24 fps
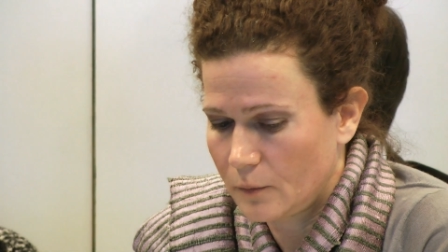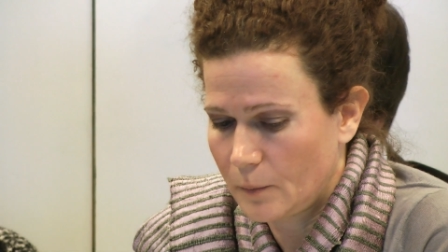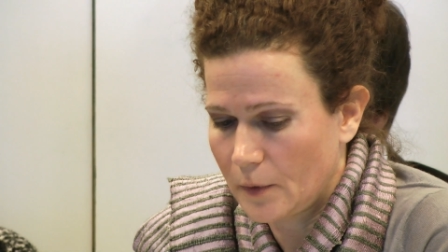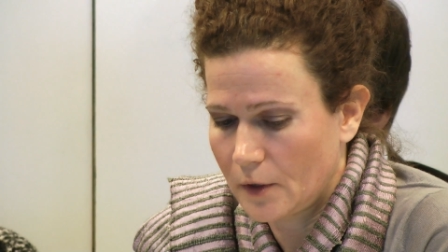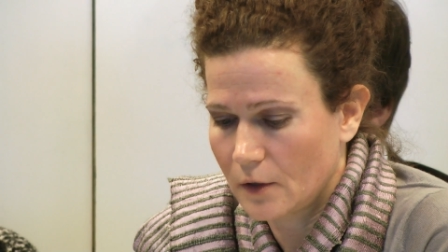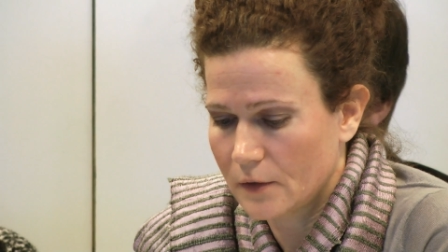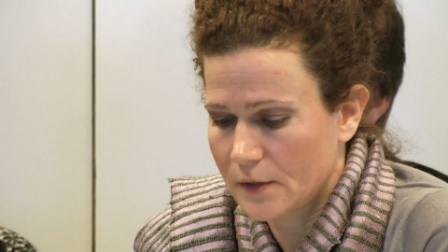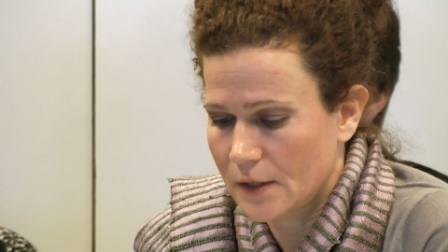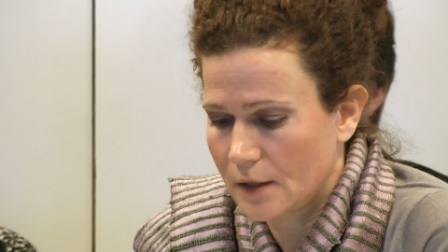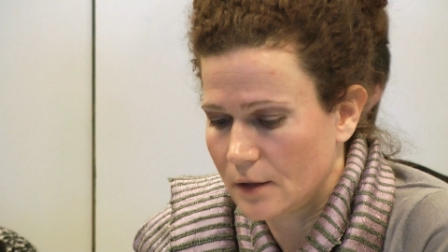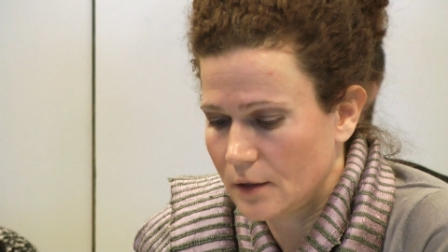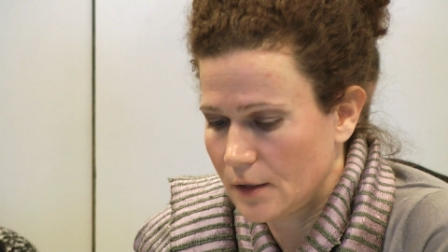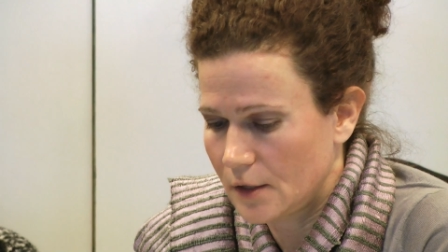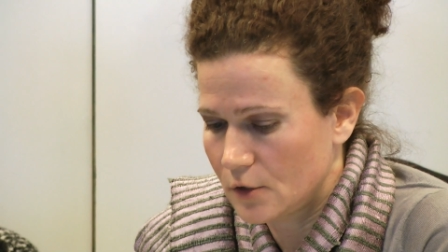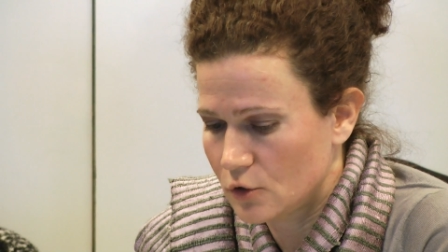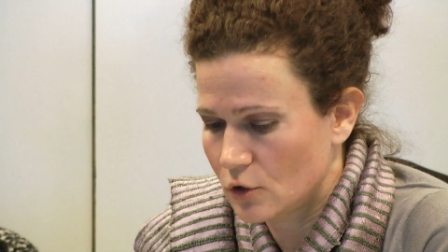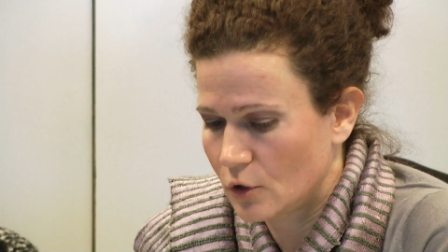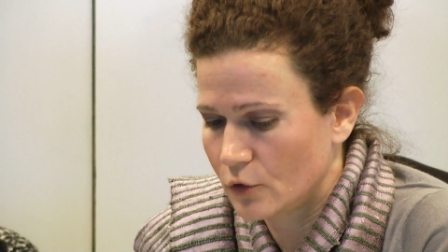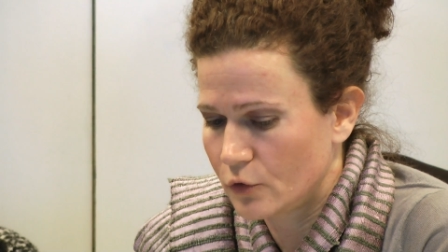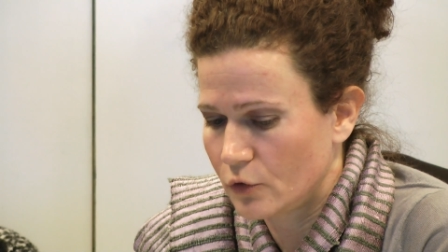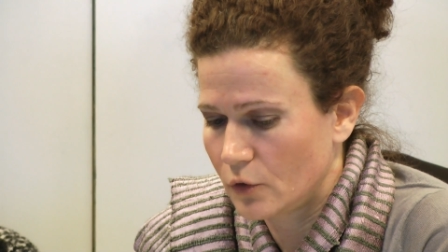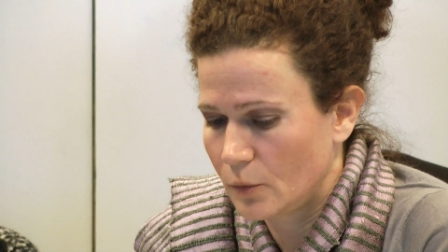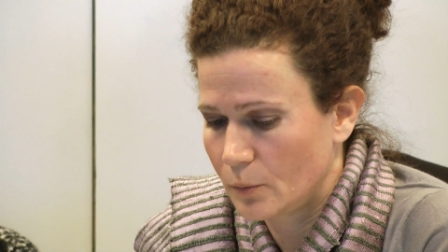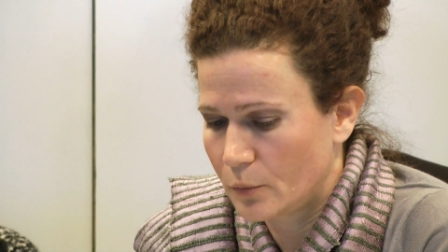Because it's
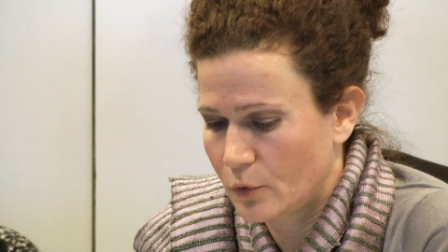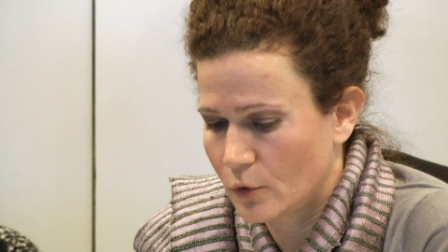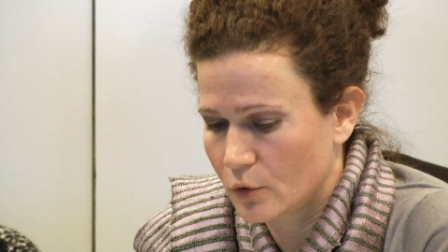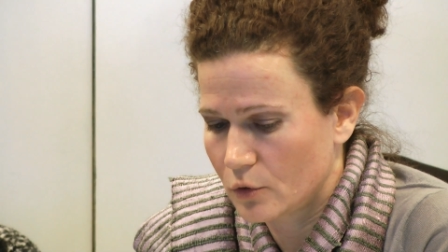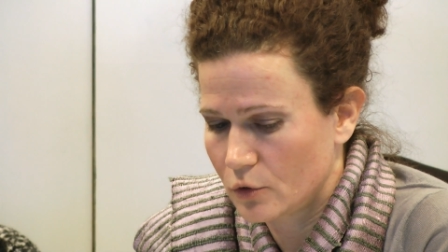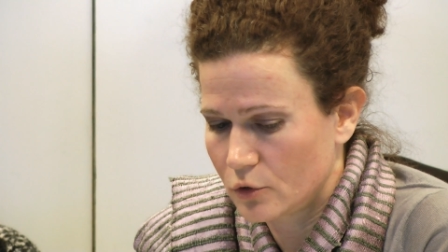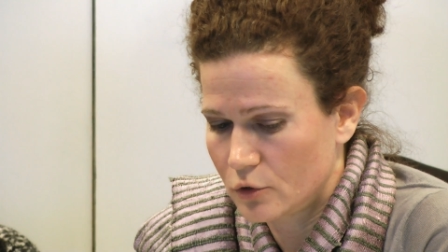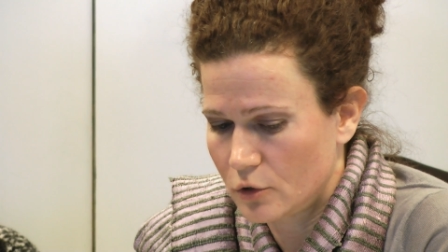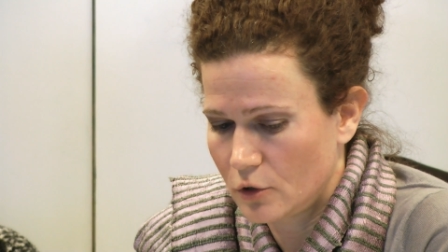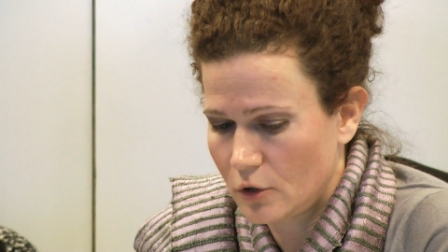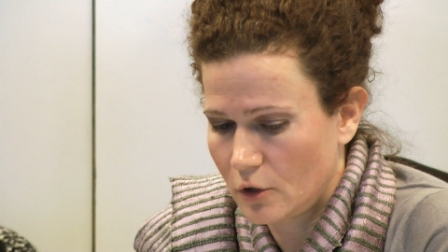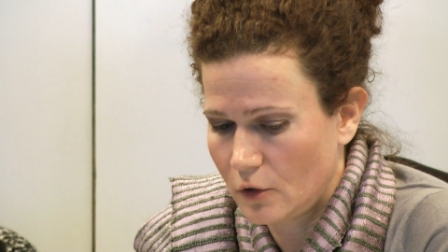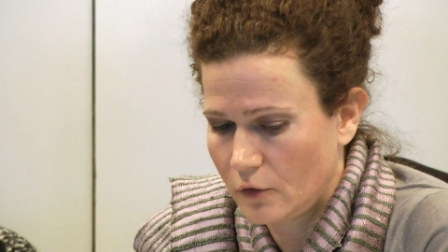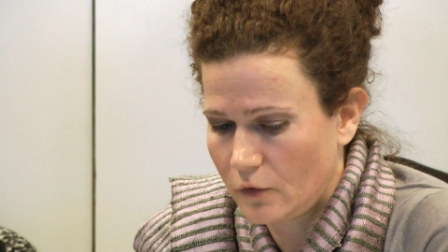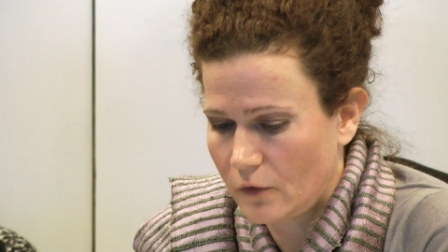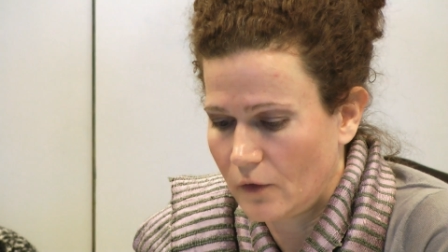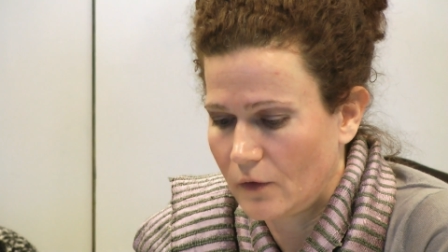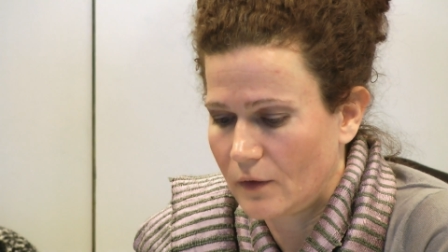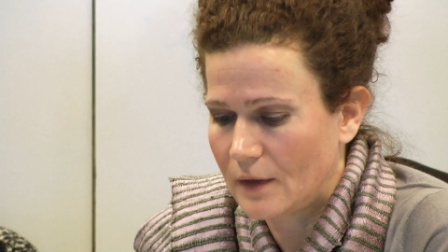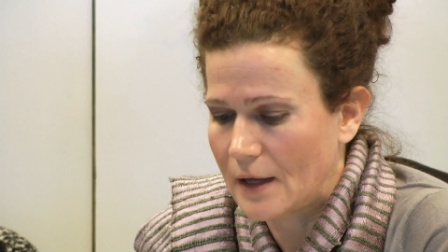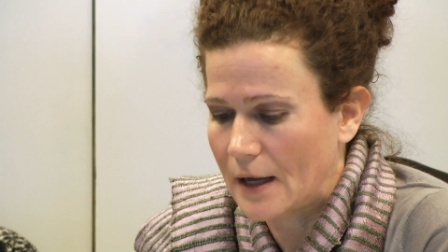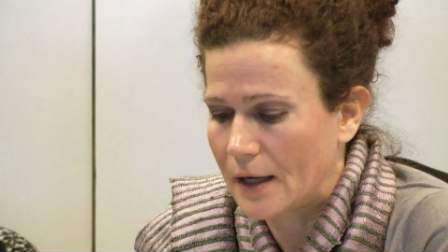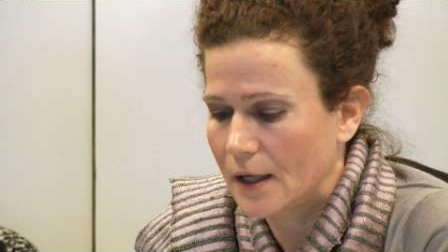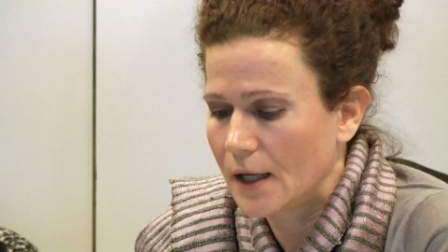also important to
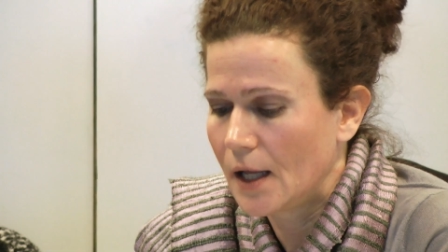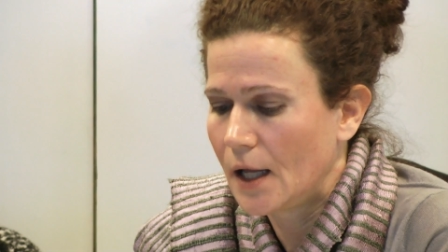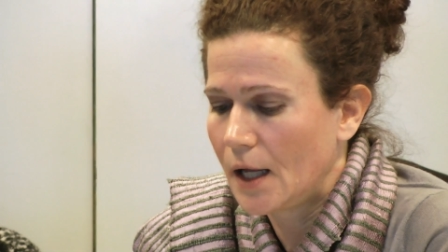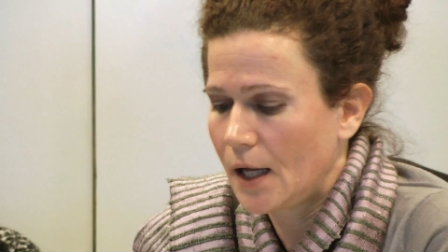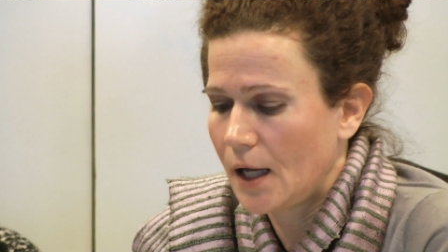notice that